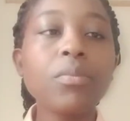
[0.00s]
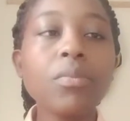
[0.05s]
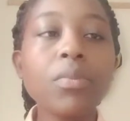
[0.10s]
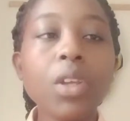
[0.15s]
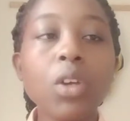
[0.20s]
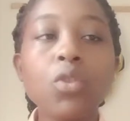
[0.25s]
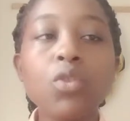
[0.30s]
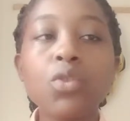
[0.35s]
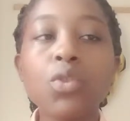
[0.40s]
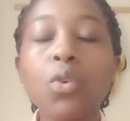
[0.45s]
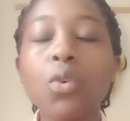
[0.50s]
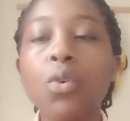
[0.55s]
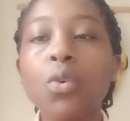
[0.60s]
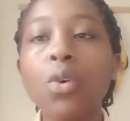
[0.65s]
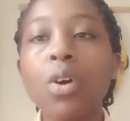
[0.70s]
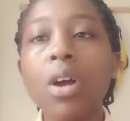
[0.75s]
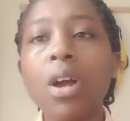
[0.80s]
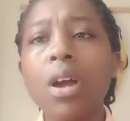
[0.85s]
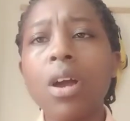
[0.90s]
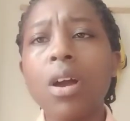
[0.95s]
So
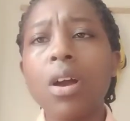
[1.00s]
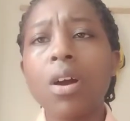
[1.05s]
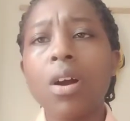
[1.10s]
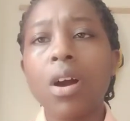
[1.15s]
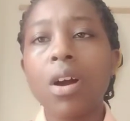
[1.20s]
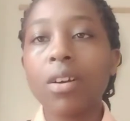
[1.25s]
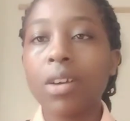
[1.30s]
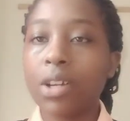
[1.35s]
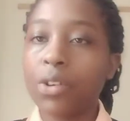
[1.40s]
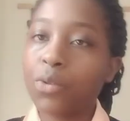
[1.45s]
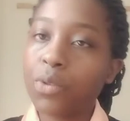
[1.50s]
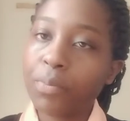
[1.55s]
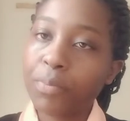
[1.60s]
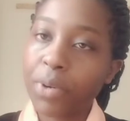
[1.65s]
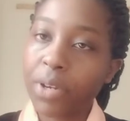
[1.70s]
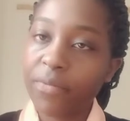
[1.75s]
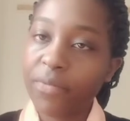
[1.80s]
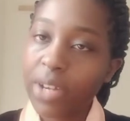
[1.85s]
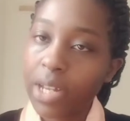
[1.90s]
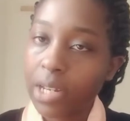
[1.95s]
how can we
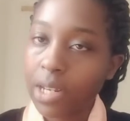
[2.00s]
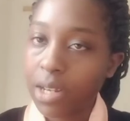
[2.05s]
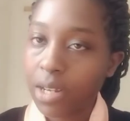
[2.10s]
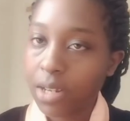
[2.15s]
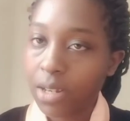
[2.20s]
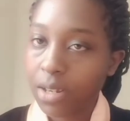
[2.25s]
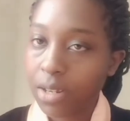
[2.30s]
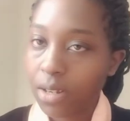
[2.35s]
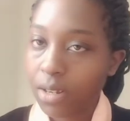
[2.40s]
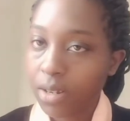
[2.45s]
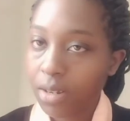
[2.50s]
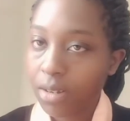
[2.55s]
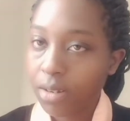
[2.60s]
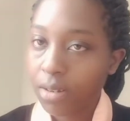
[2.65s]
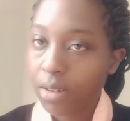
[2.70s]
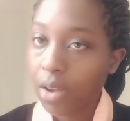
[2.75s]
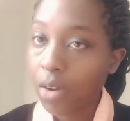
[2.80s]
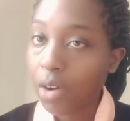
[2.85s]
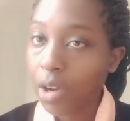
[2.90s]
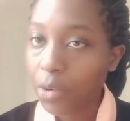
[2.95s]
prevent
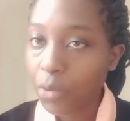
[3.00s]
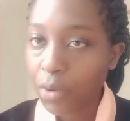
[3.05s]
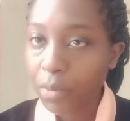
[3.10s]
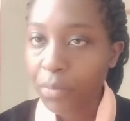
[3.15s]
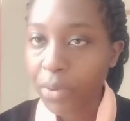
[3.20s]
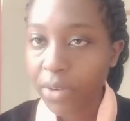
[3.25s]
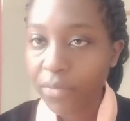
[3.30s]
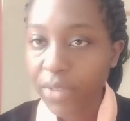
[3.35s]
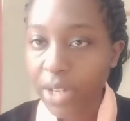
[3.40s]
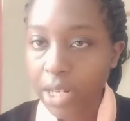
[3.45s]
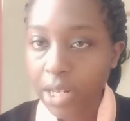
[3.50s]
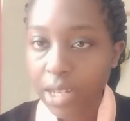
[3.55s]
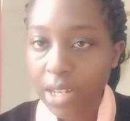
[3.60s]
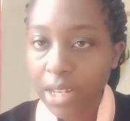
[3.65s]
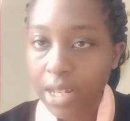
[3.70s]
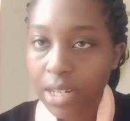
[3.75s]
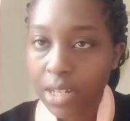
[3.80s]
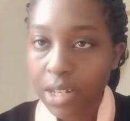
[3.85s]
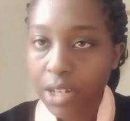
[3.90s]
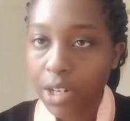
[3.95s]

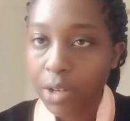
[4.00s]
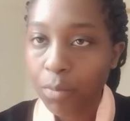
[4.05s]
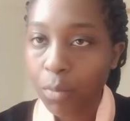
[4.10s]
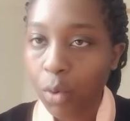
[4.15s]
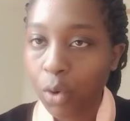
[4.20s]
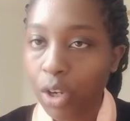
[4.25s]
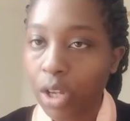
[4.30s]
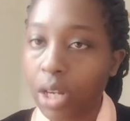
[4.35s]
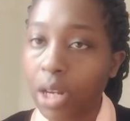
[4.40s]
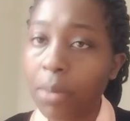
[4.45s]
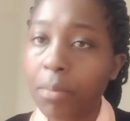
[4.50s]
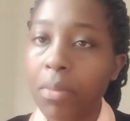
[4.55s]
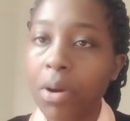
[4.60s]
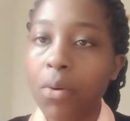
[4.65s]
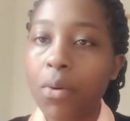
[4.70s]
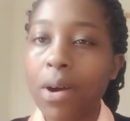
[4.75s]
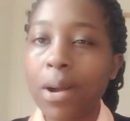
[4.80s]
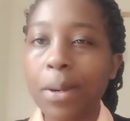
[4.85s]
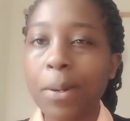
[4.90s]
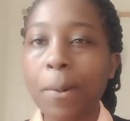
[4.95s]
getting pneumonia? Number
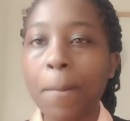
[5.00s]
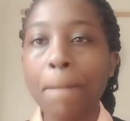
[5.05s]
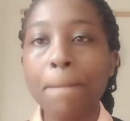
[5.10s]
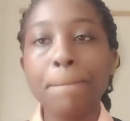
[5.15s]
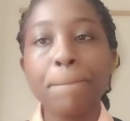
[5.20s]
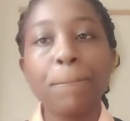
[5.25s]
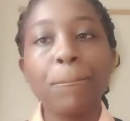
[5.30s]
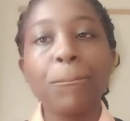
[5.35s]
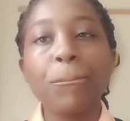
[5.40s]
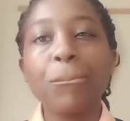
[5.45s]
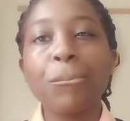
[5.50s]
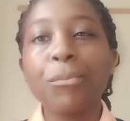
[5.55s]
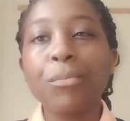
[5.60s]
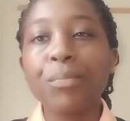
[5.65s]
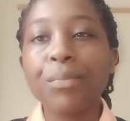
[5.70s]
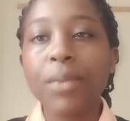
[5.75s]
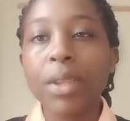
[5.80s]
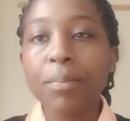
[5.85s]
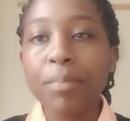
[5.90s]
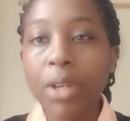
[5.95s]
one,
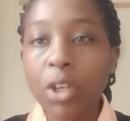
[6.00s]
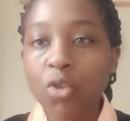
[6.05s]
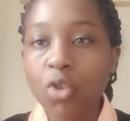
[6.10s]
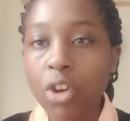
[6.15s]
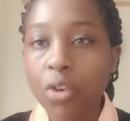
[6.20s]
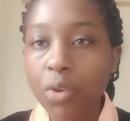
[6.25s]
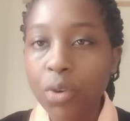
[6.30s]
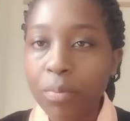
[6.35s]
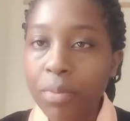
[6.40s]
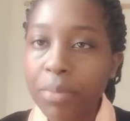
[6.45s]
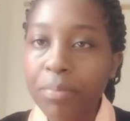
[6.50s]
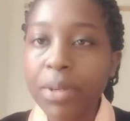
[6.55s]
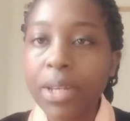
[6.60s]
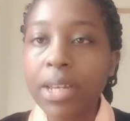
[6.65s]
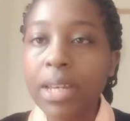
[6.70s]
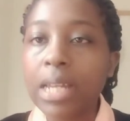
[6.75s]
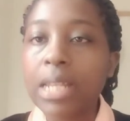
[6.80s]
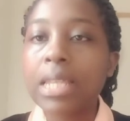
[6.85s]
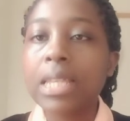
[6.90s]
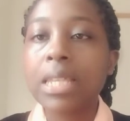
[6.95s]
make sure your baby
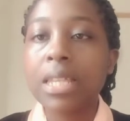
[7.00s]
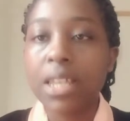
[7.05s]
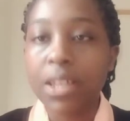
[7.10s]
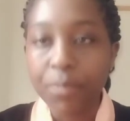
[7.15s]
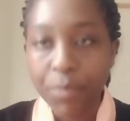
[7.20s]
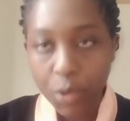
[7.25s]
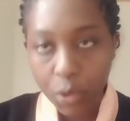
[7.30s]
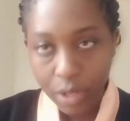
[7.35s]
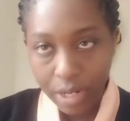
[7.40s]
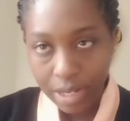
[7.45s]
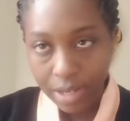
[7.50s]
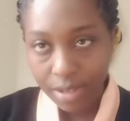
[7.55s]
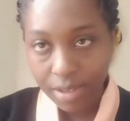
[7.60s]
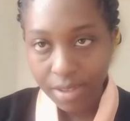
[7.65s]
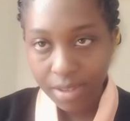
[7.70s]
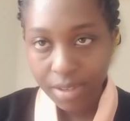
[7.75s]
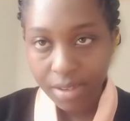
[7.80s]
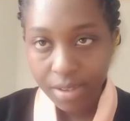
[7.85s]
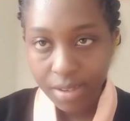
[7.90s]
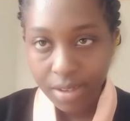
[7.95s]
gets immunized
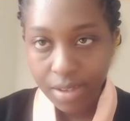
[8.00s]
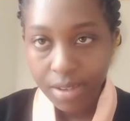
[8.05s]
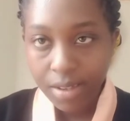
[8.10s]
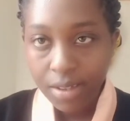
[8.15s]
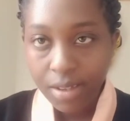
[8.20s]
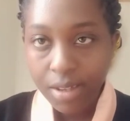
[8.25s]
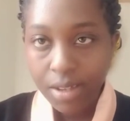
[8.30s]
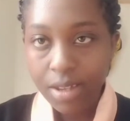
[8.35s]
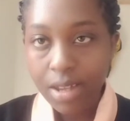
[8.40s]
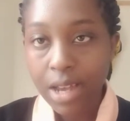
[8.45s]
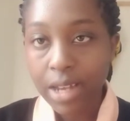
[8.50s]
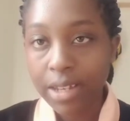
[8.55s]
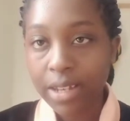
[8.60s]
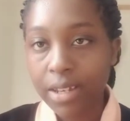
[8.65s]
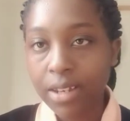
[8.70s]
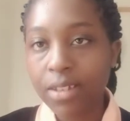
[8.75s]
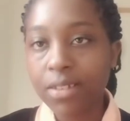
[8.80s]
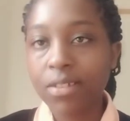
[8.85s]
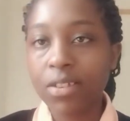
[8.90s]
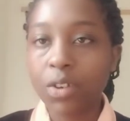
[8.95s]

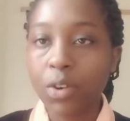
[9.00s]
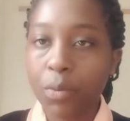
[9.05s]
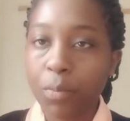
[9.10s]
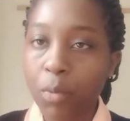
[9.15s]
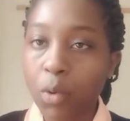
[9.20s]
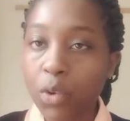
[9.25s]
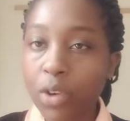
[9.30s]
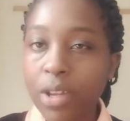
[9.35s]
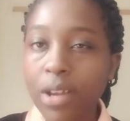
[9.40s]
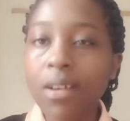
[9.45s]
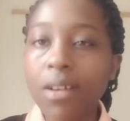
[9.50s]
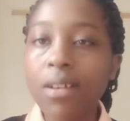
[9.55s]
against pneumonia.